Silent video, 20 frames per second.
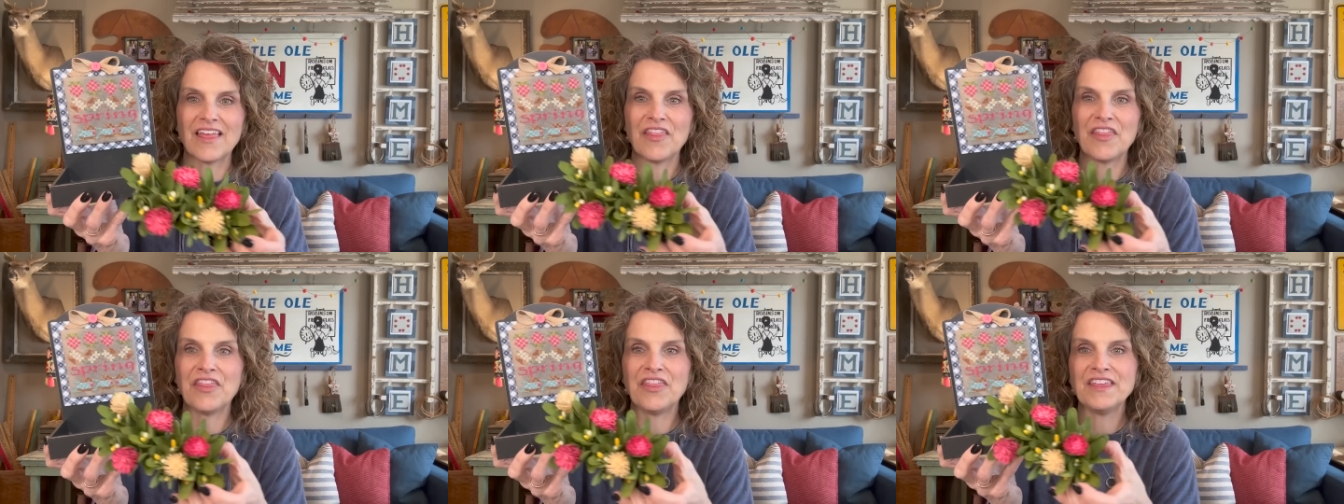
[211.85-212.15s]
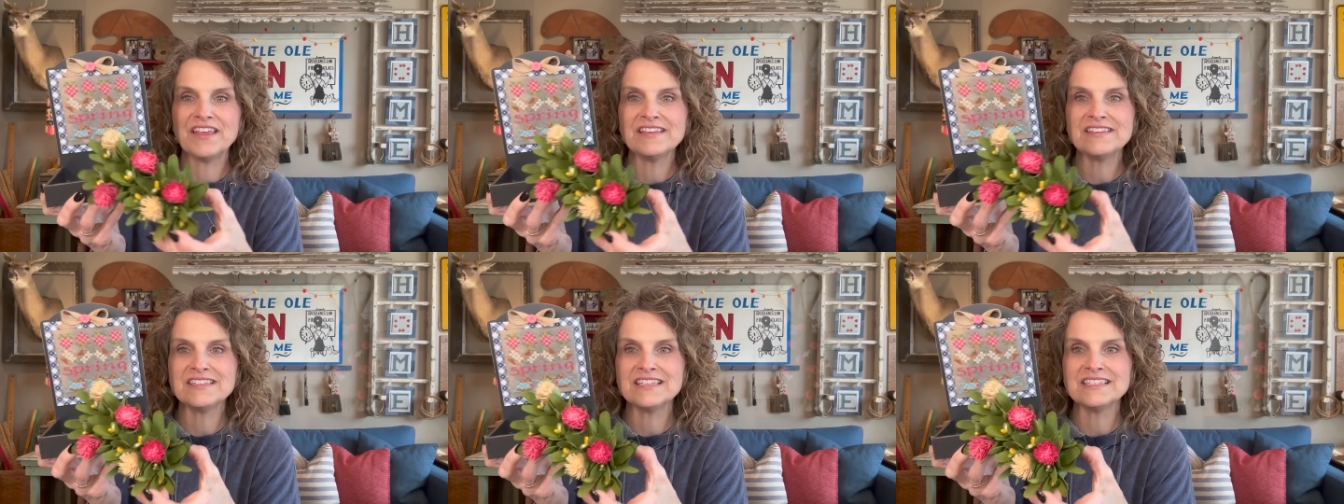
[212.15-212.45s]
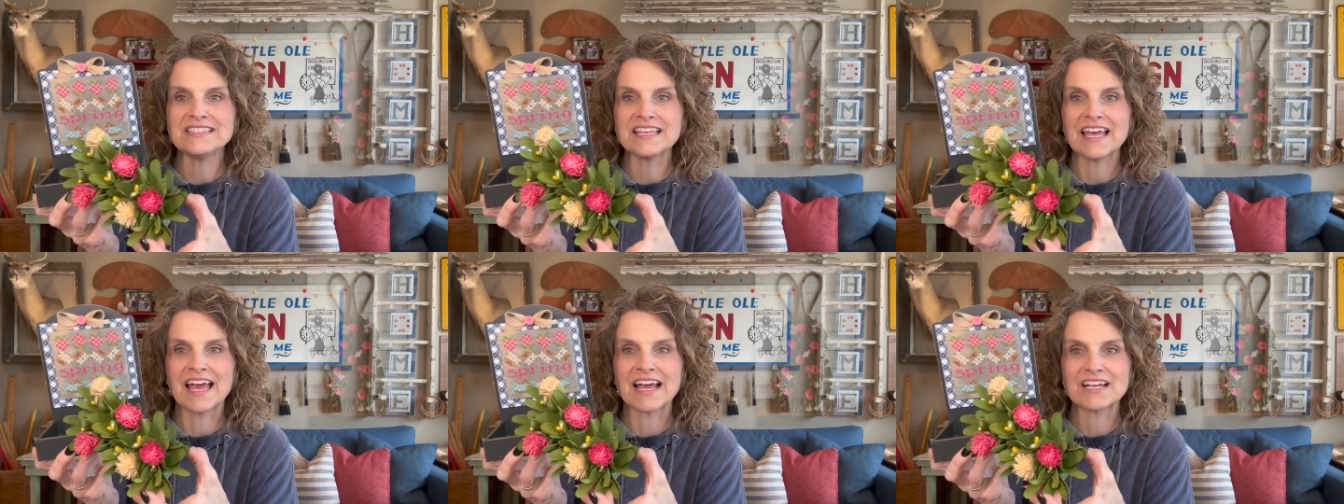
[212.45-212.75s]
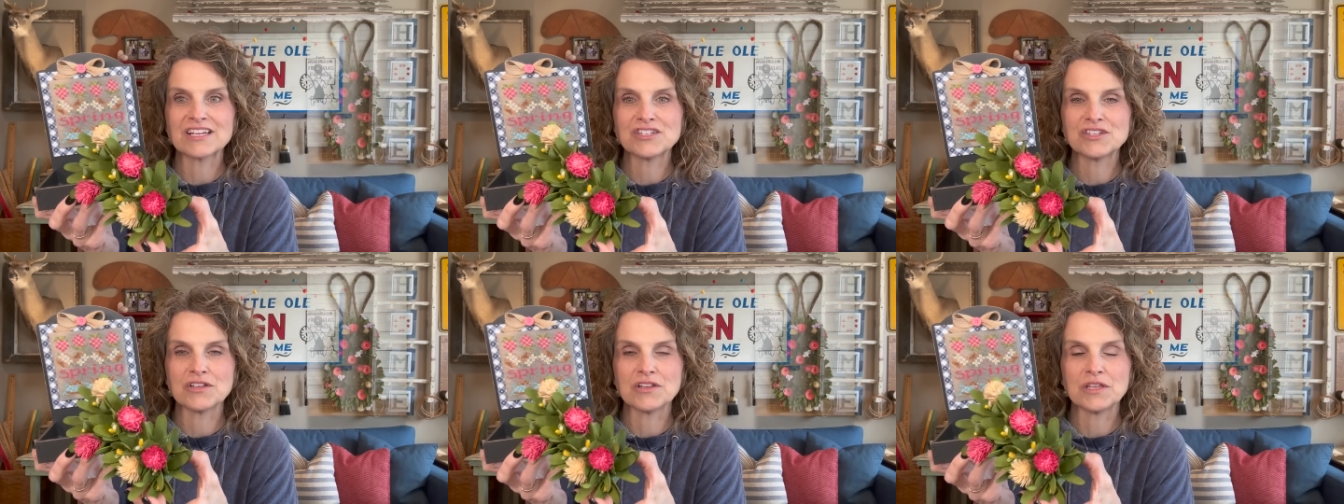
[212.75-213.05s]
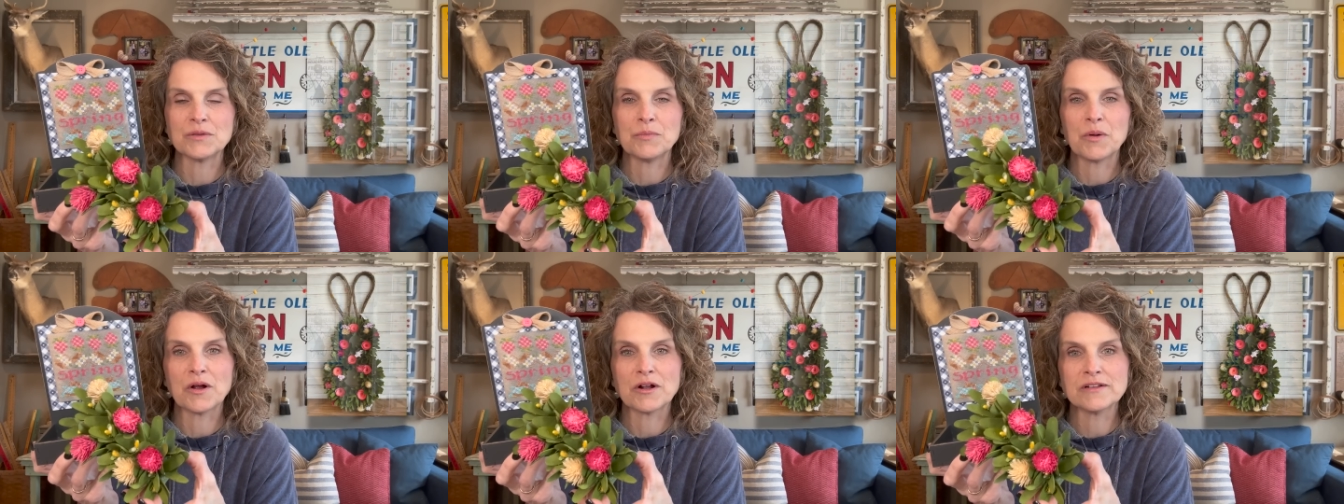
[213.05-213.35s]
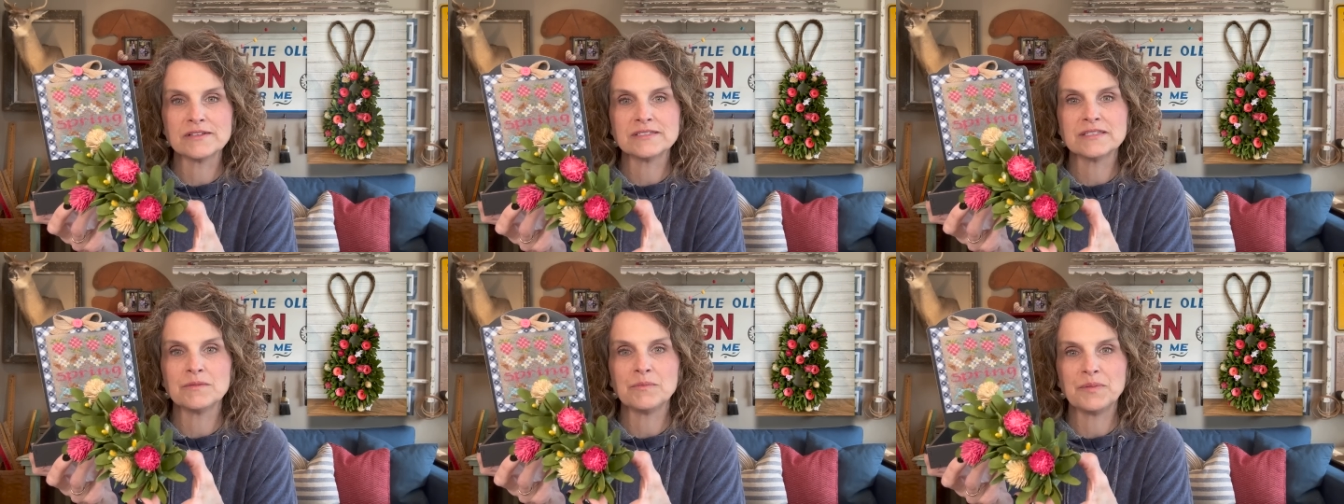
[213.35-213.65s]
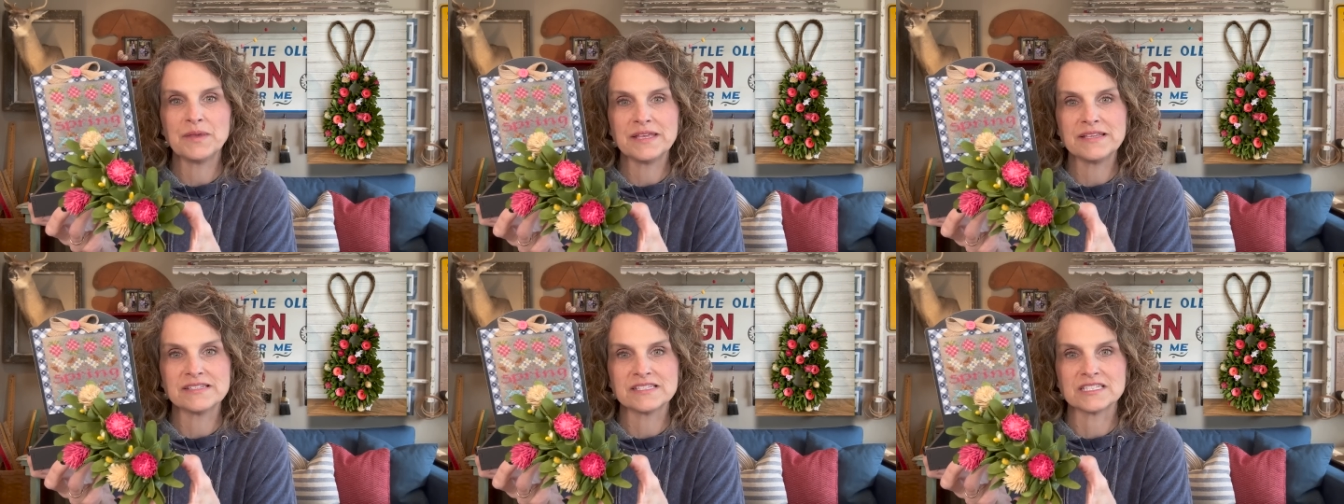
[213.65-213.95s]
this is actually parts and
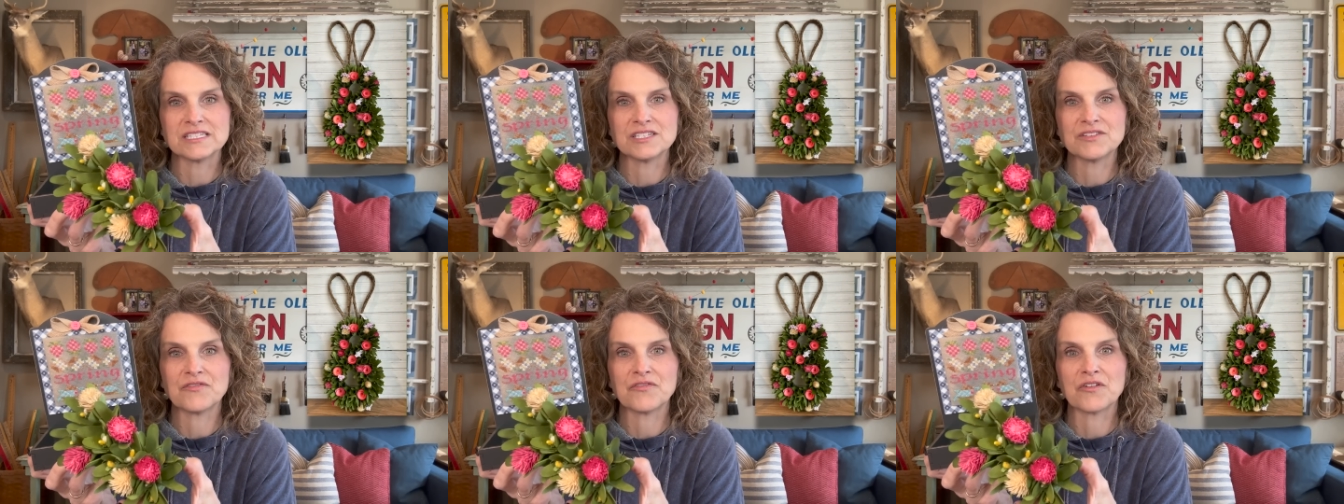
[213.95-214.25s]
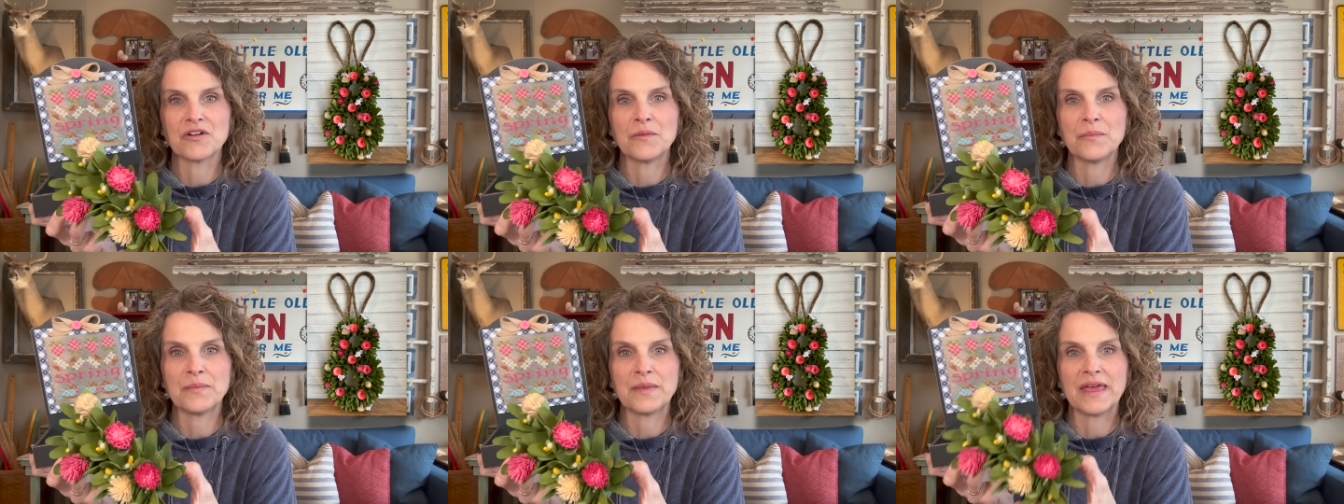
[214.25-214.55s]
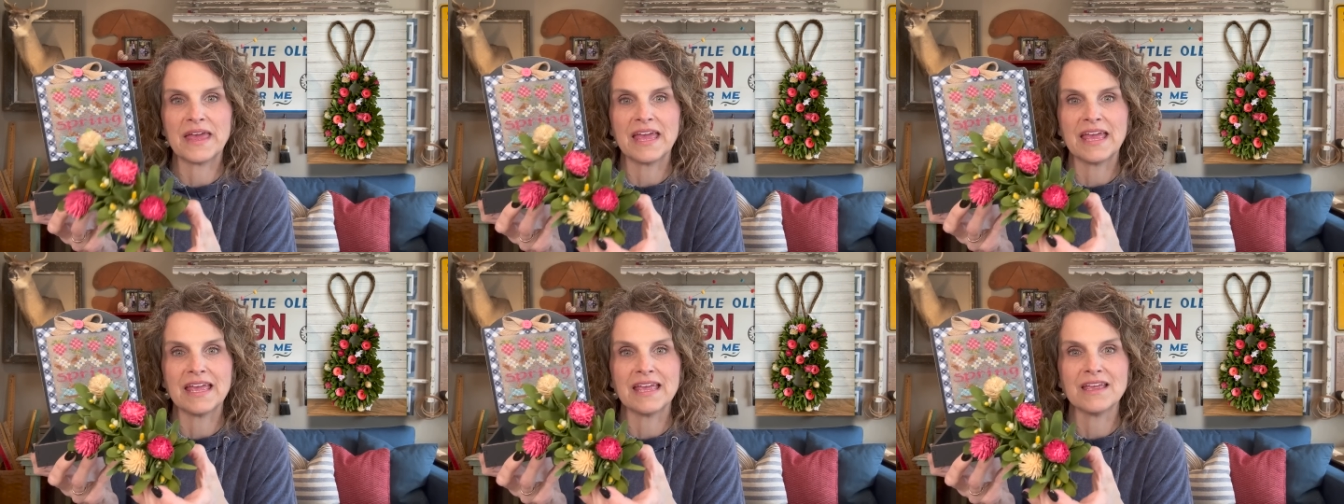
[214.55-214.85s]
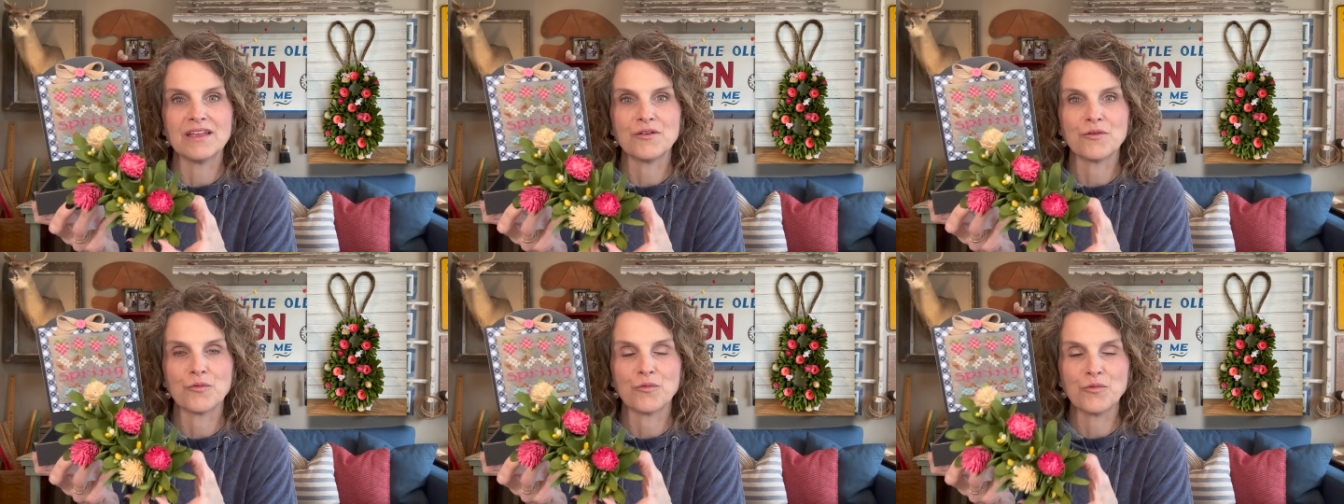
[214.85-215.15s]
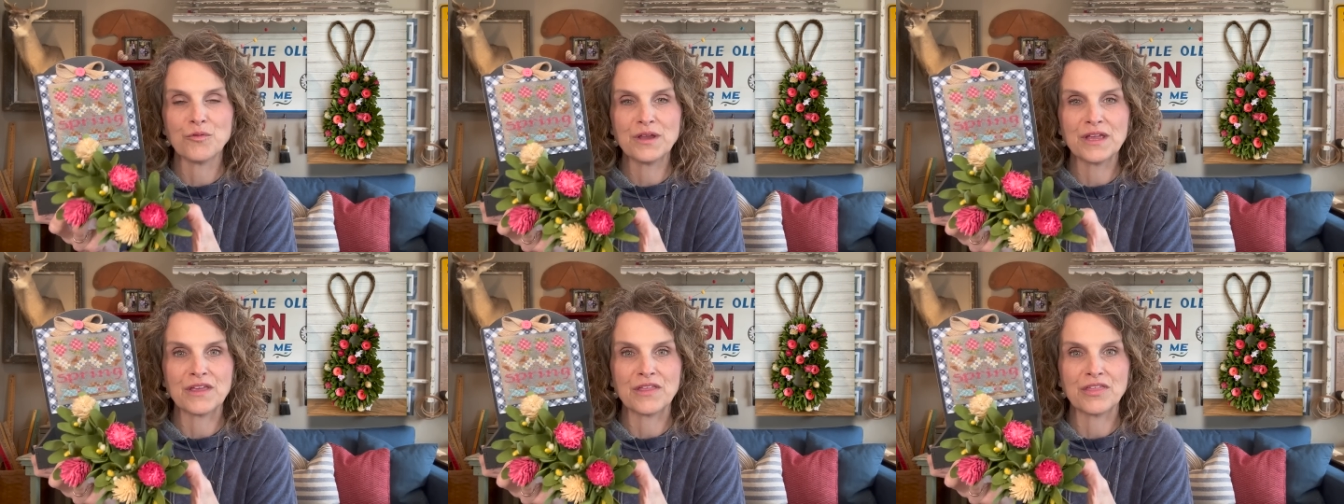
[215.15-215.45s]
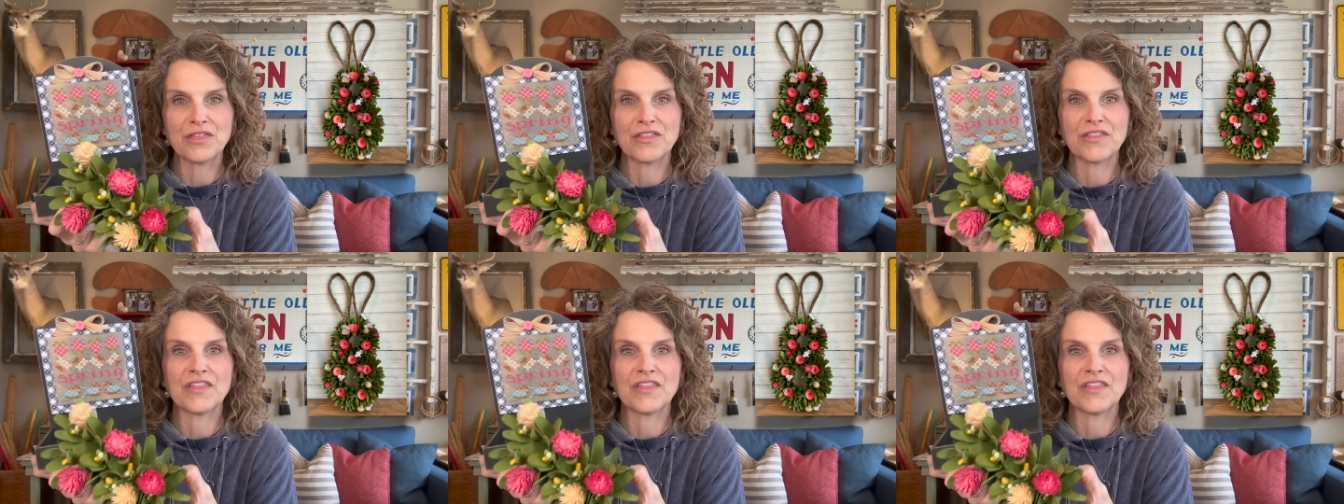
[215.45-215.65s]
pieces from a wreath